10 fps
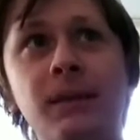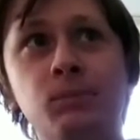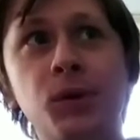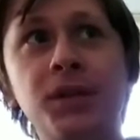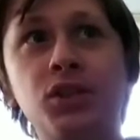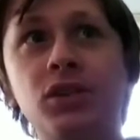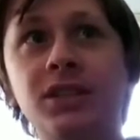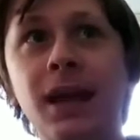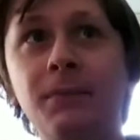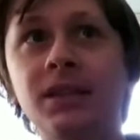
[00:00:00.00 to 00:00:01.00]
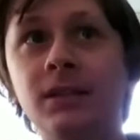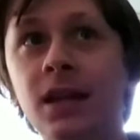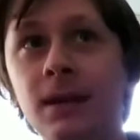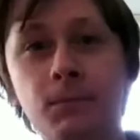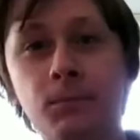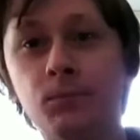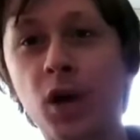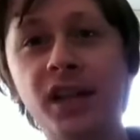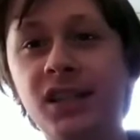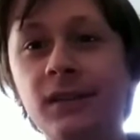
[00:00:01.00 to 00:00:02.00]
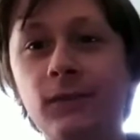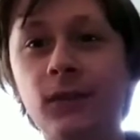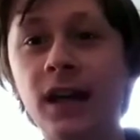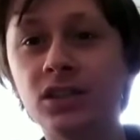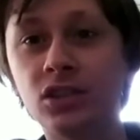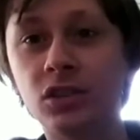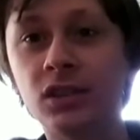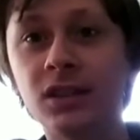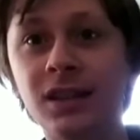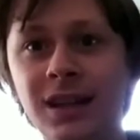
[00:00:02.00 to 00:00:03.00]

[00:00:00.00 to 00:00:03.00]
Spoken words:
I'm pretty sure his name is Brendan Fletcher,